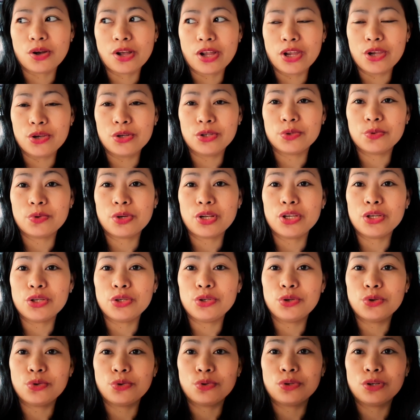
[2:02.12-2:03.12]
I usually
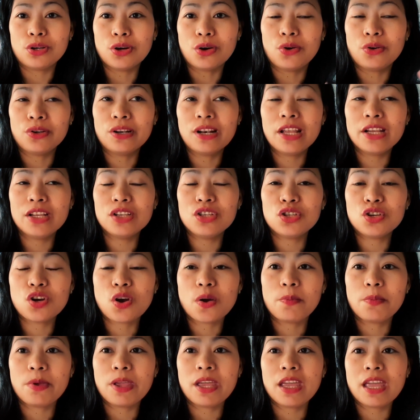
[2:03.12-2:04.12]
do the online
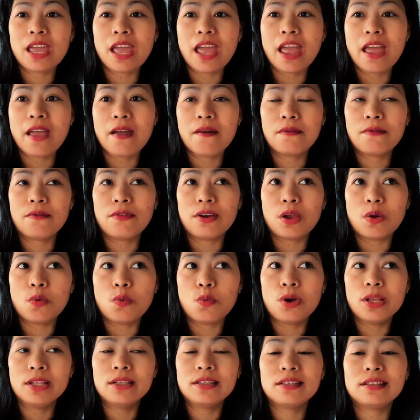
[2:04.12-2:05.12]
shopping every
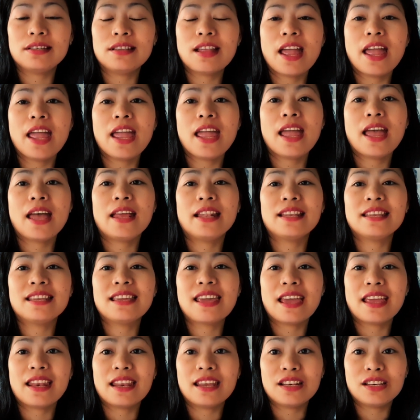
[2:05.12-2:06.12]
Wednesday and
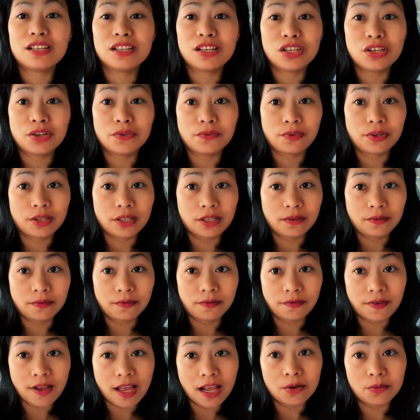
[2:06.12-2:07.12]
get it delivered the
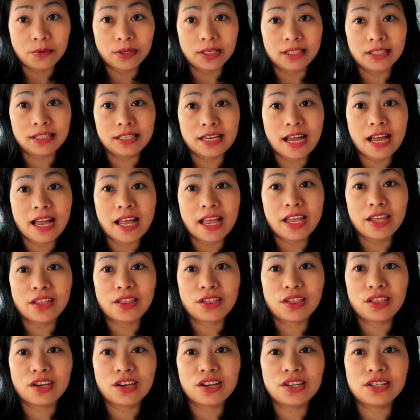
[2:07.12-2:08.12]
following day,
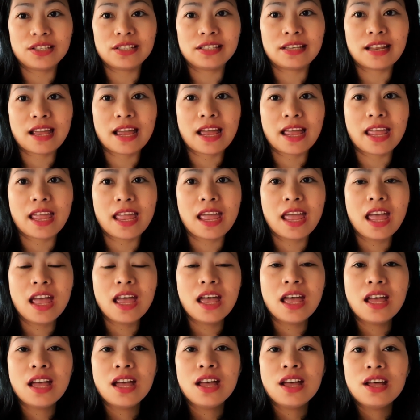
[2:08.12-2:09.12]
Thursday.
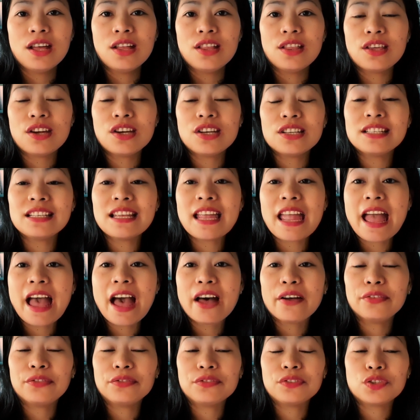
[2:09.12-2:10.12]
Thursday
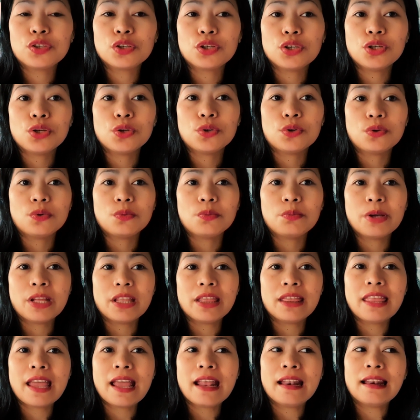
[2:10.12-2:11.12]
afternoon.
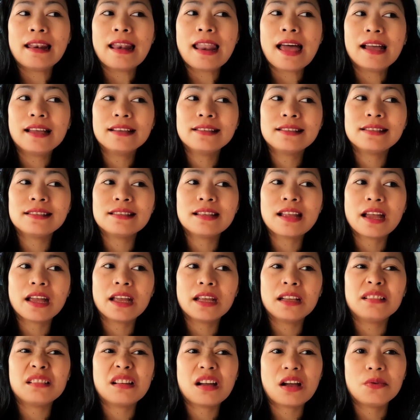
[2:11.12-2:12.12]
But then last
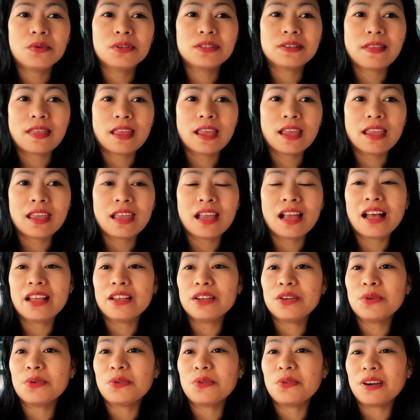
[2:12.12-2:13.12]
night I was thinking I
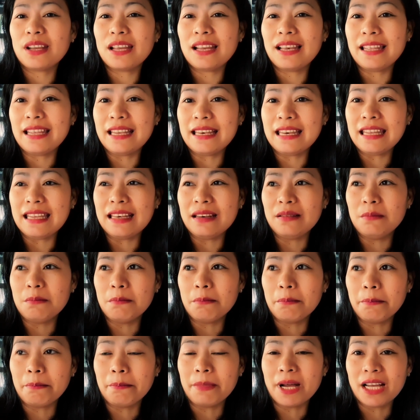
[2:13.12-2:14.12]
don't really need
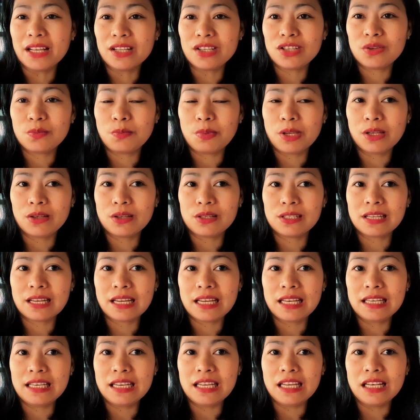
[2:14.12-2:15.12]
much because
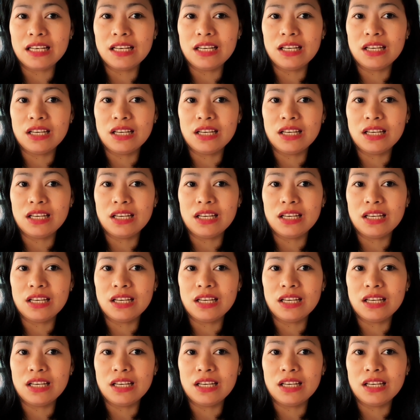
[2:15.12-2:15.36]
I did